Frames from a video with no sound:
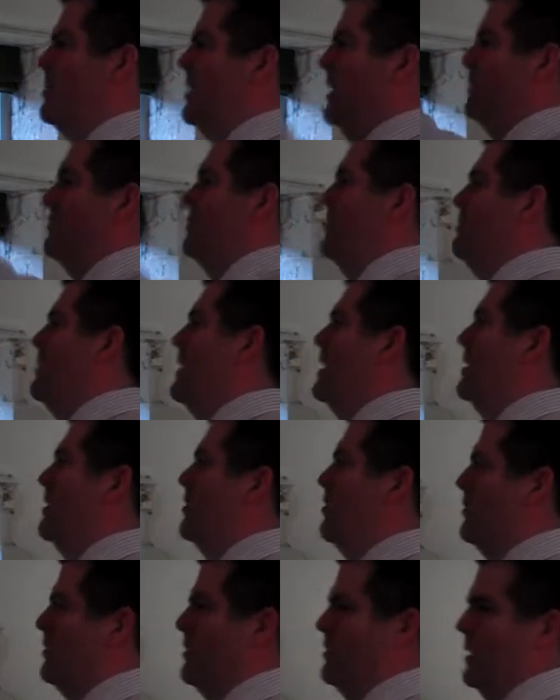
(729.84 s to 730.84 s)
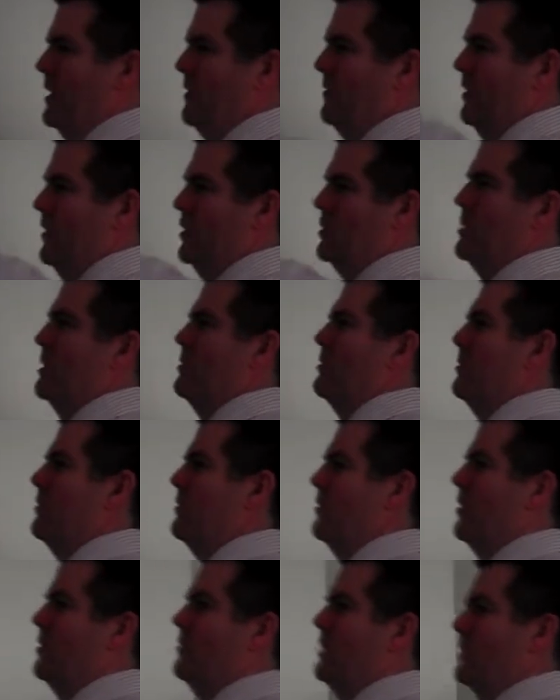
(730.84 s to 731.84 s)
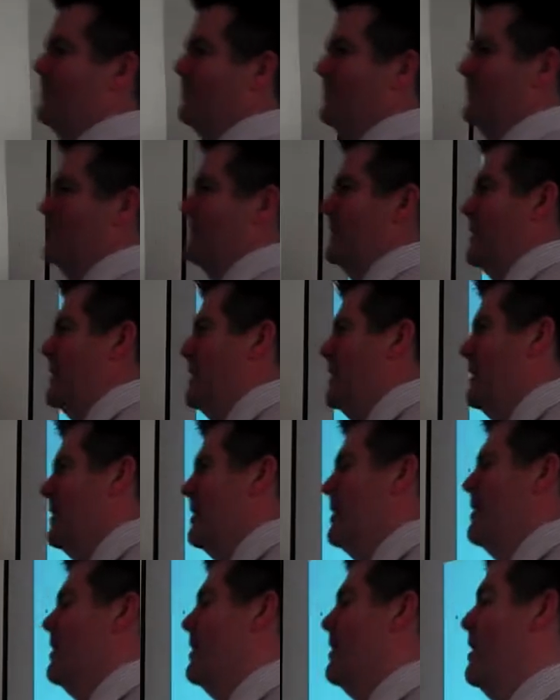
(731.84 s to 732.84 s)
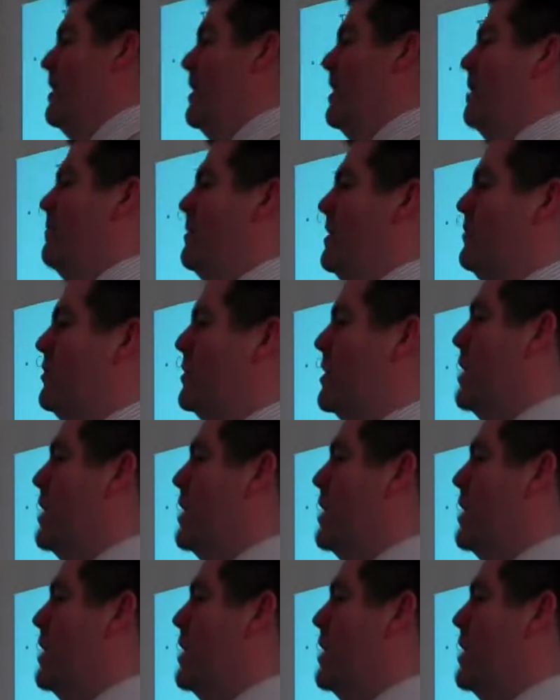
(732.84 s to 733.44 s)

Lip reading: a picture of me, God forbid, for those people to follow me. Okay? If you